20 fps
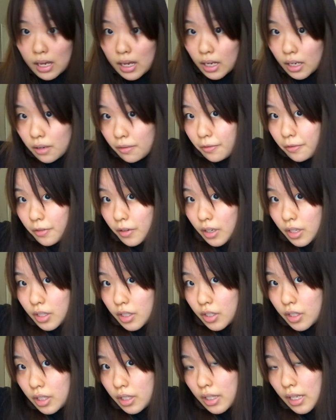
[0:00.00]
I'm gonna
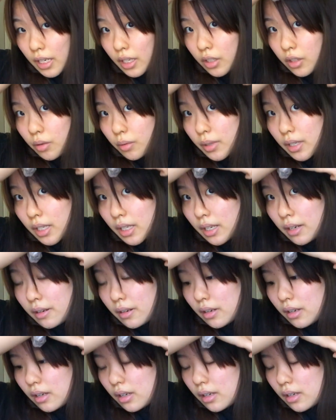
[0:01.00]
first just like do it in